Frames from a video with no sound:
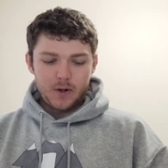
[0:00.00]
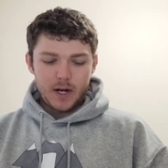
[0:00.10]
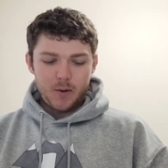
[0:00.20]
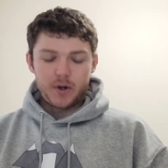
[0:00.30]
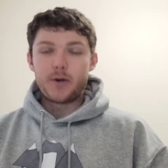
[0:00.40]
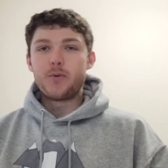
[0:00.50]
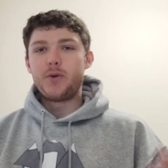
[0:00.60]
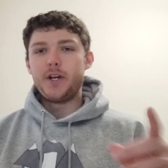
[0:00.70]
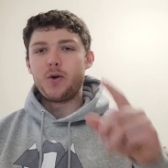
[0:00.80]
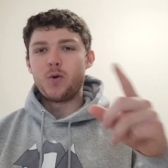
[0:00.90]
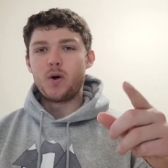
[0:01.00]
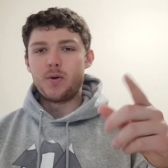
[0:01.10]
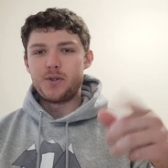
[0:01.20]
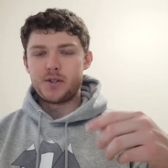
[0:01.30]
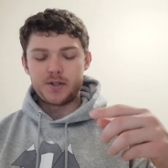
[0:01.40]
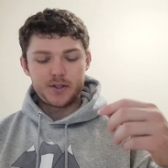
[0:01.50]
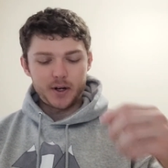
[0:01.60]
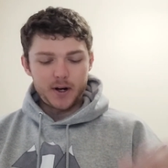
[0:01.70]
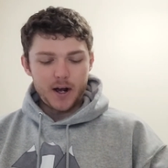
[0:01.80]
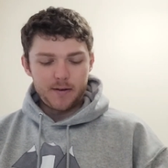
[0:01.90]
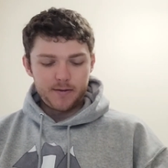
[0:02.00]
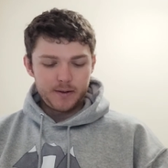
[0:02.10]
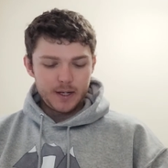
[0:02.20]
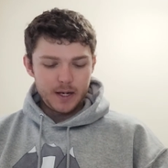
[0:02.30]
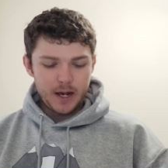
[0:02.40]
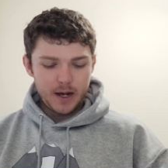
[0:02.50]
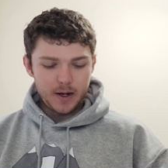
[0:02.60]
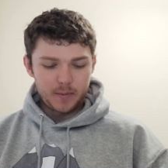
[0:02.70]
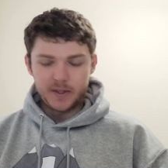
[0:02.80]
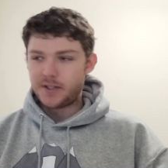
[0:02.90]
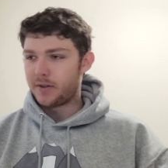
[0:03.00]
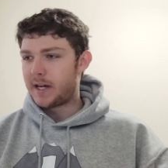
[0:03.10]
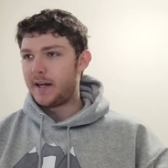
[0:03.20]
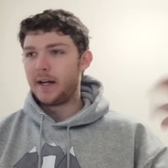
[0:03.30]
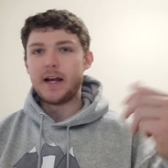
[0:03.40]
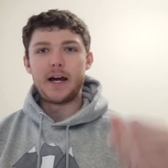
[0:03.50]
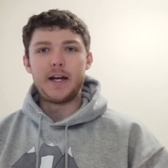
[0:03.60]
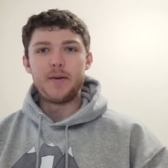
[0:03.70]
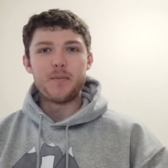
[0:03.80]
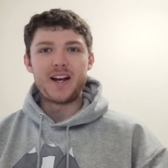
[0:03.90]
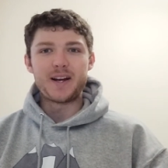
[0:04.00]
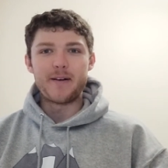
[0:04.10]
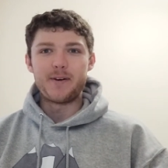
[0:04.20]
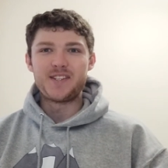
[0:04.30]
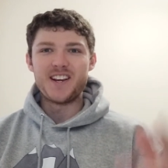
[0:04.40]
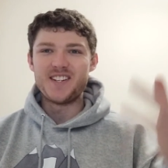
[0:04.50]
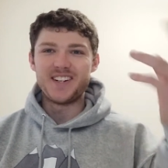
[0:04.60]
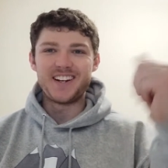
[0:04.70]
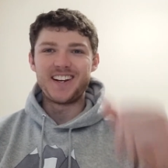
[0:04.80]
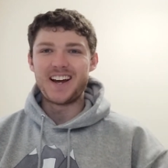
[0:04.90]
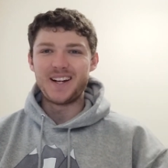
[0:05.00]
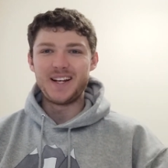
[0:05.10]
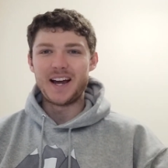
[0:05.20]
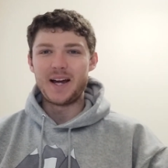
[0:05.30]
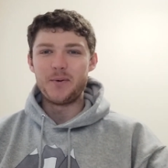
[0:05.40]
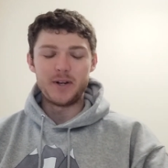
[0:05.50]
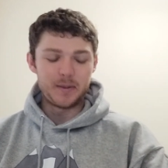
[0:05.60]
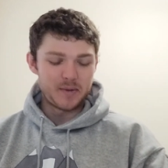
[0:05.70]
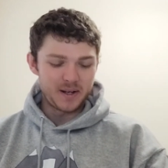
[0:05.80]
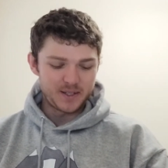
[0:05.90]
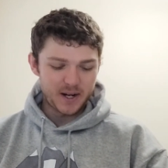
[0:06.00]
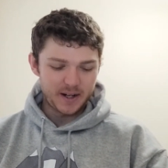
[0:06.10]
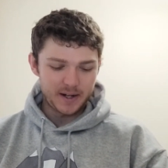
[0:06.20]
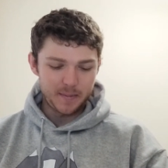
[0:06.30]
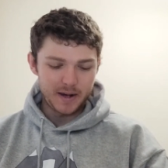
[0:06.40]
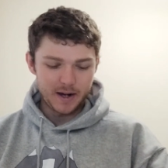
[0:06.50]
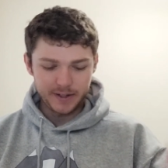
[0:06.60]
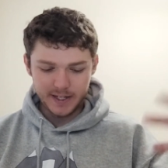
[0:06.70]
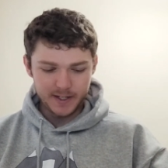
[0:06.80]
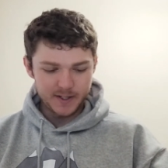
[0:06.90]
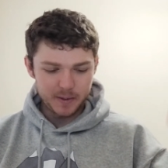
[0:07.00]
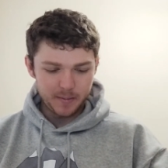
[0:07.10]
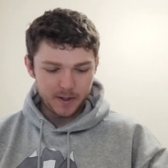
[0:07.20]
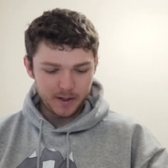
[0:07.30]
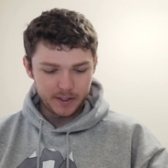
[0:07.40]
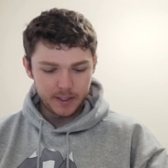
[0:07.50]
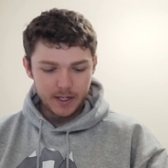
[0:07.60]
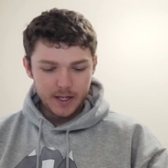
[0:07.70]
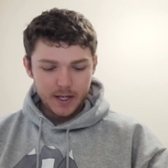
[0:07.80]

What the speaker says: I want to read a quote just to start off. This will kind of guide my conversation, kind of guide what I'm talking about, kind of spitballing.